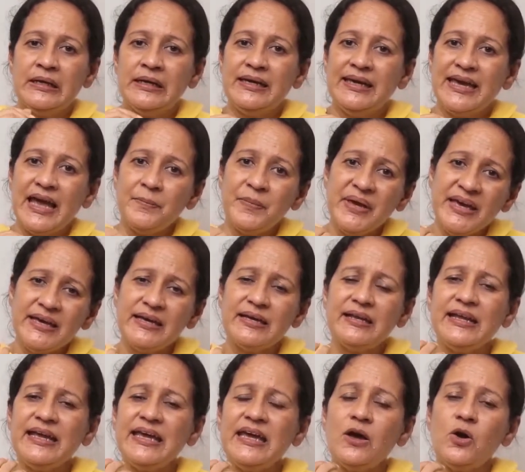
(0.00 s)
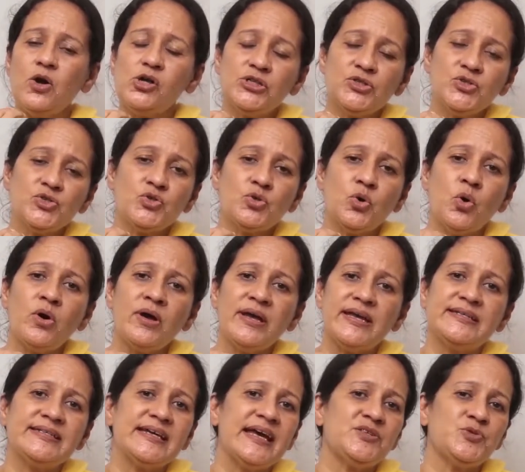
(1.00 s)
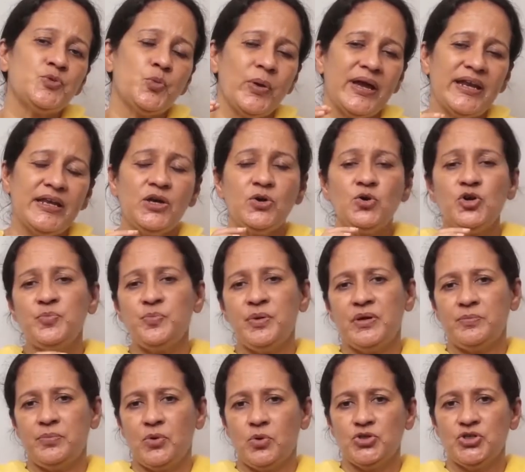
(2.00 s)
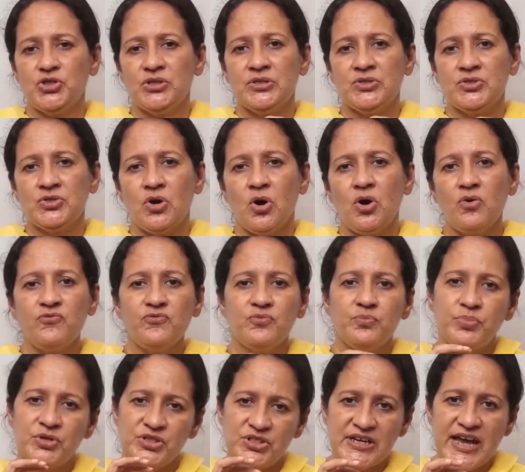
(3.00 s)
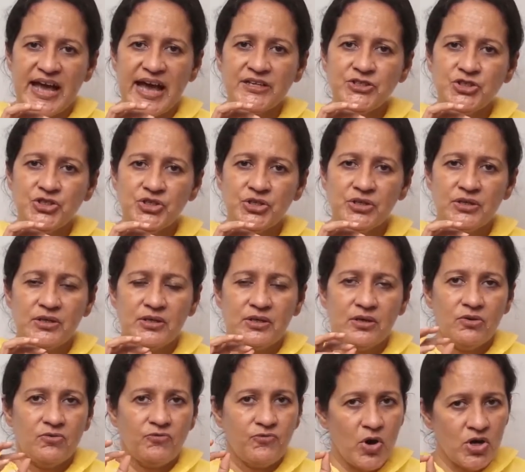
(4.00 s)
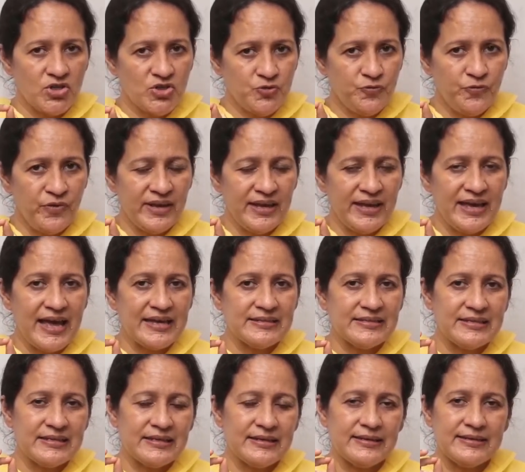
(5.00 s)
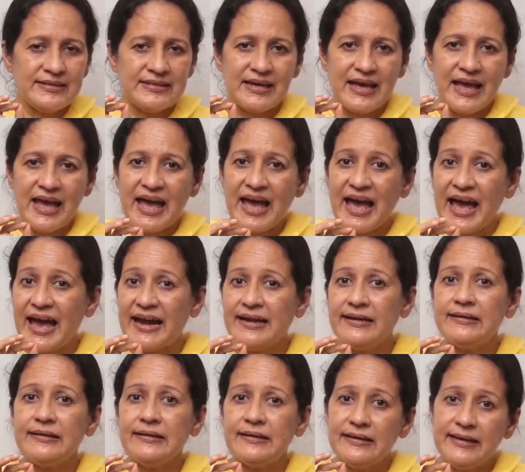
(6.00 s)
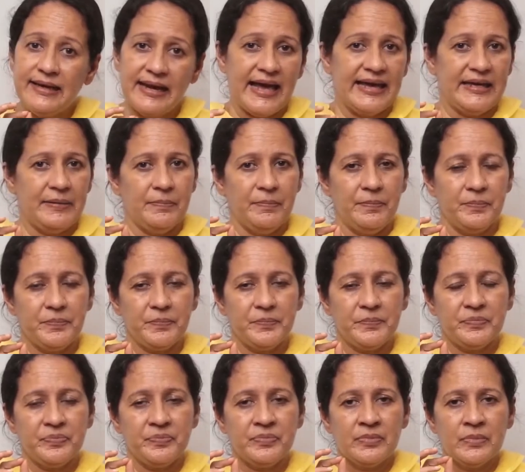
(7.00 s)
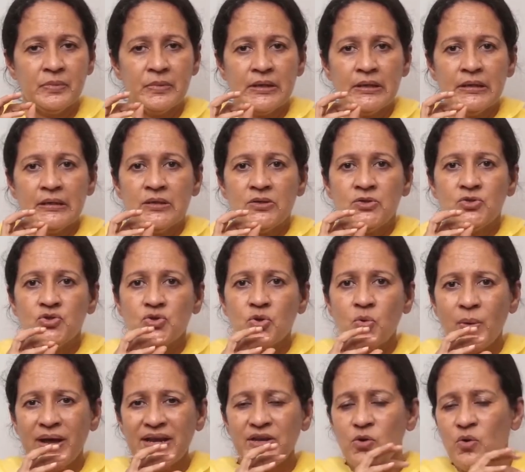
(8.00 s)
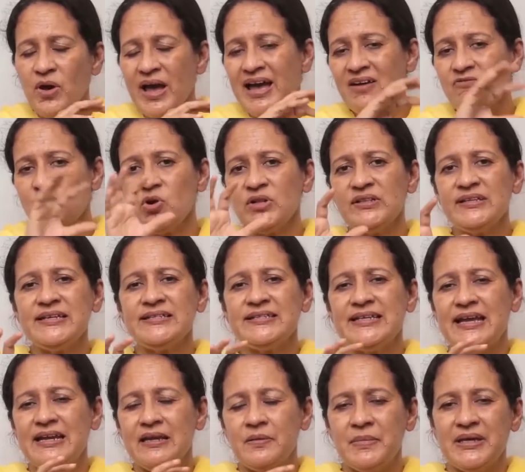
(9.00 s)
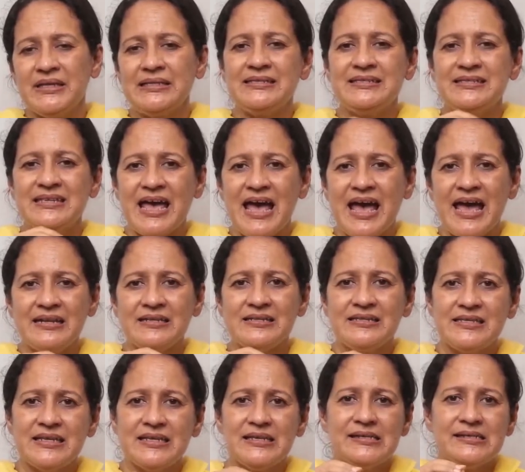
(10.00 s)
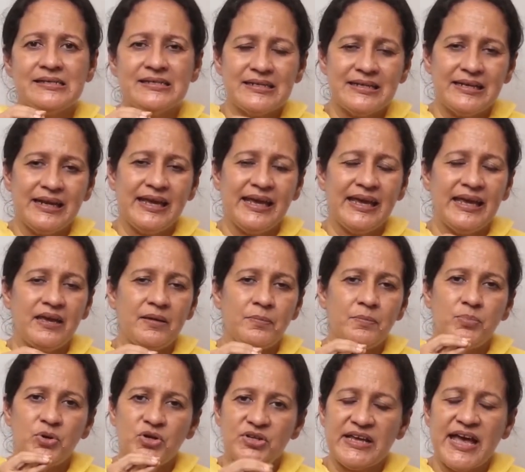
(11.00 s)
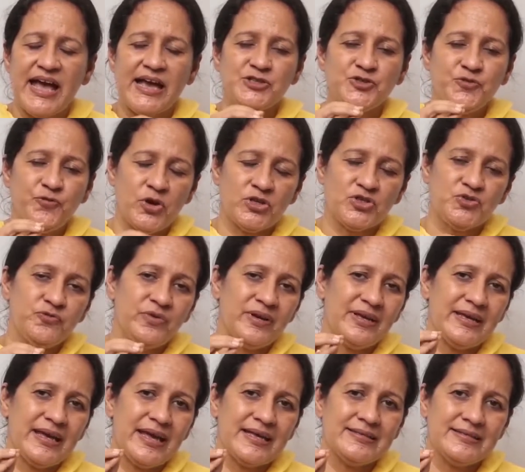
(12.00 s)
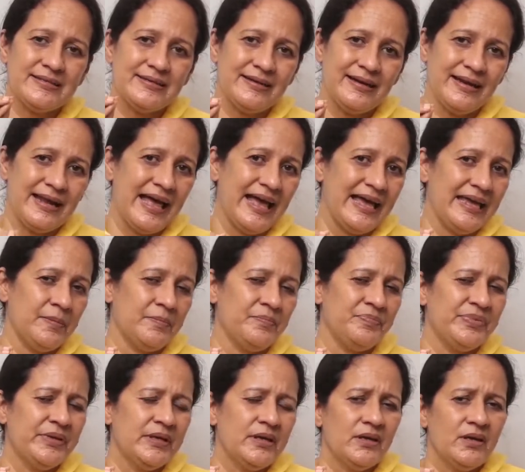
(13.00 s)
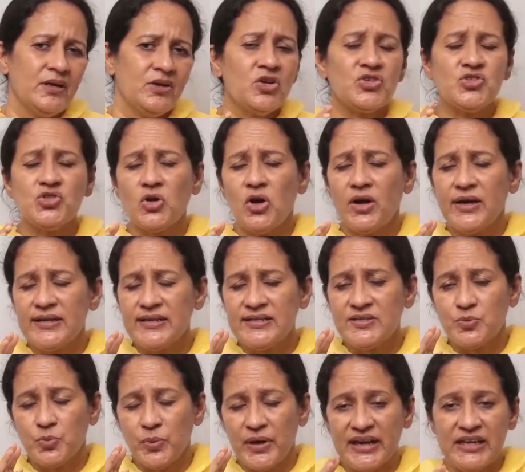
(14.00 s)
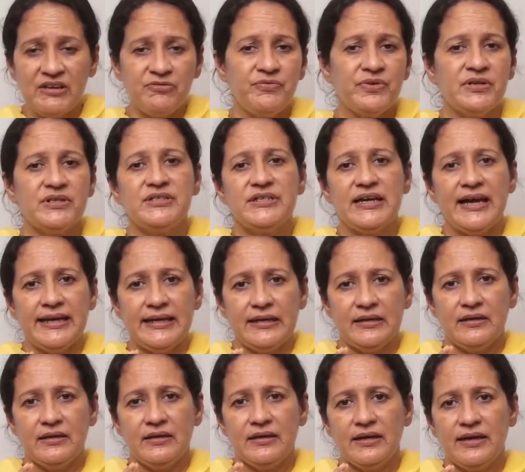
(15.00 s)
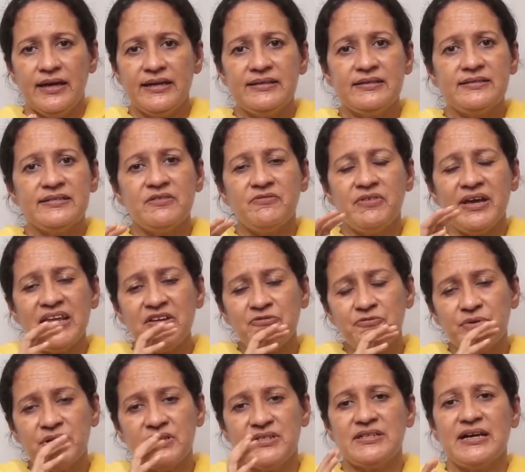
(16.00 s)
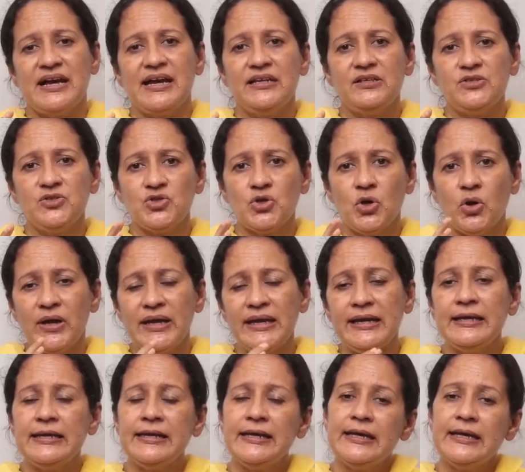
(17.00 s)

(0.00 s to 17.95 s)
Chemically also it has very good proportions of potash, phosphoric acid and lime. So when you have all these elements, sand, silt, clay, potash, phosphoric acid, lime, your soil is very fertile. It is a very fertile soil.